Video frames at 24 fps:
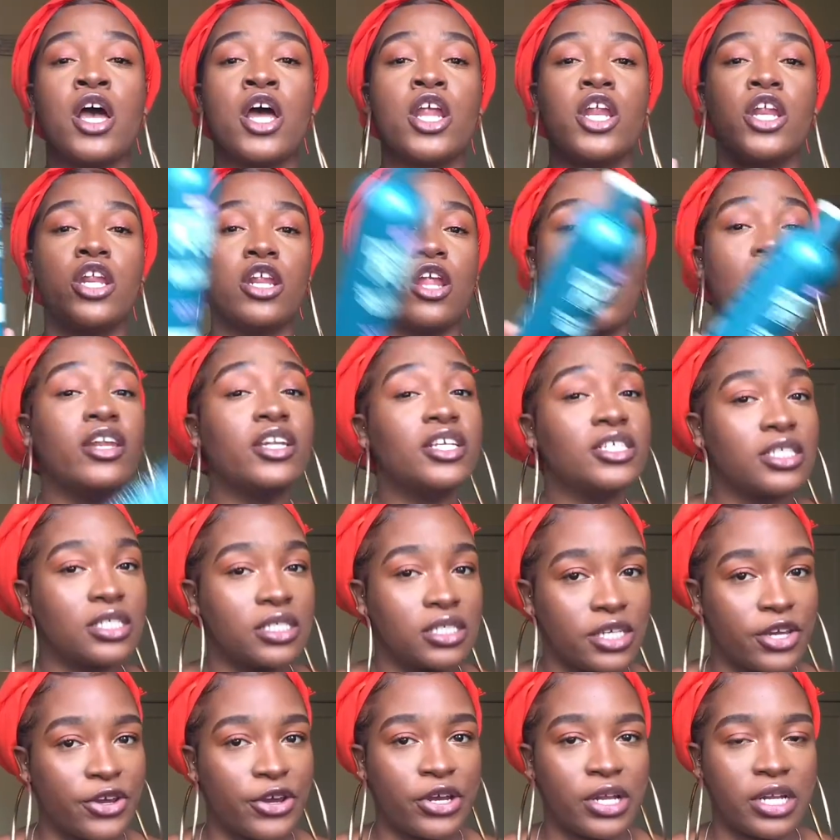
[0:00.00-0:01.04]
Not
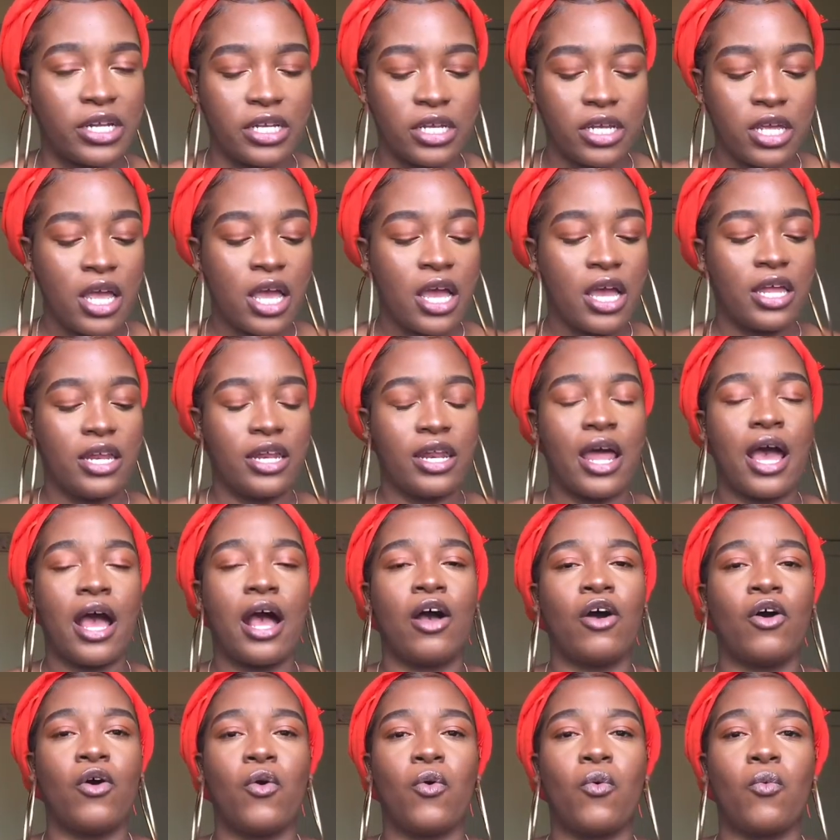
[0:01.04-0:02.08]
necessarily.
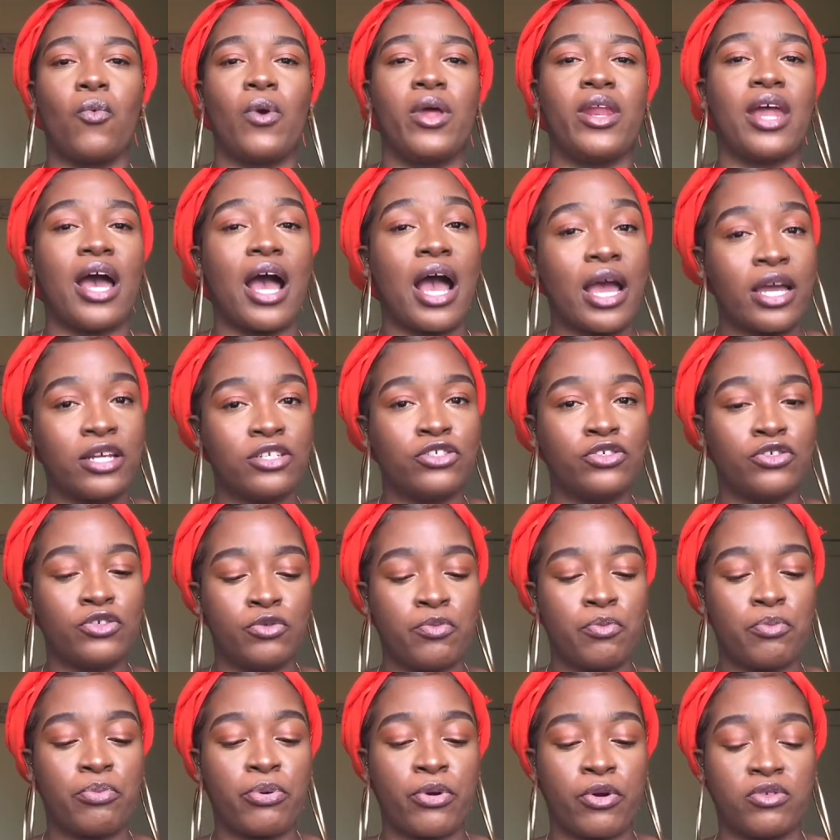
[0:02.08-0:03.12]
Now, when I
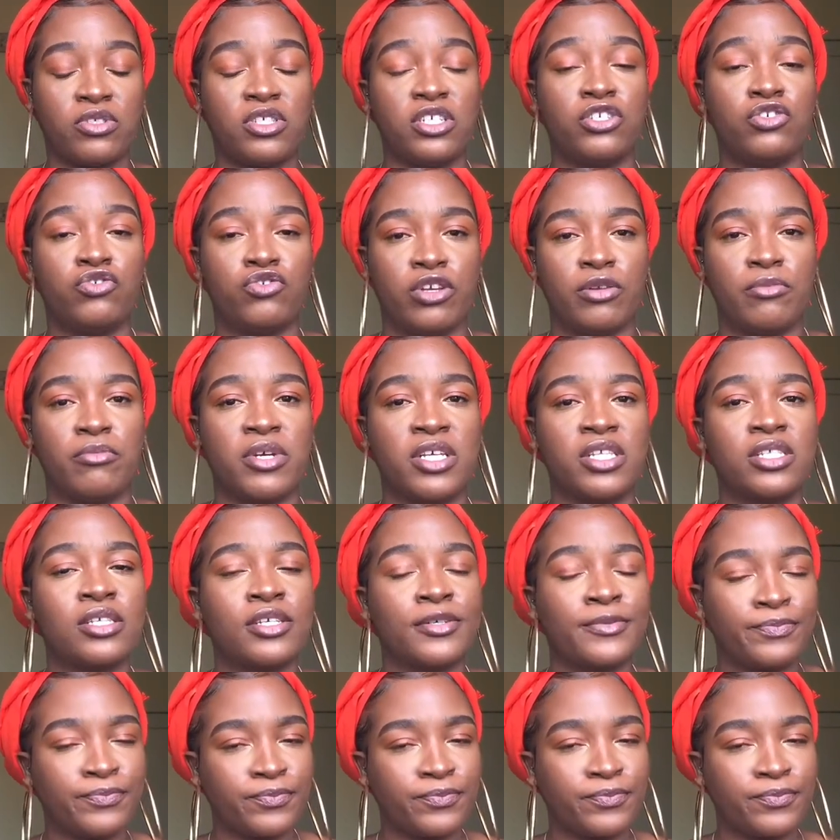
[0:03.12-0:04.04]
do protein treatments,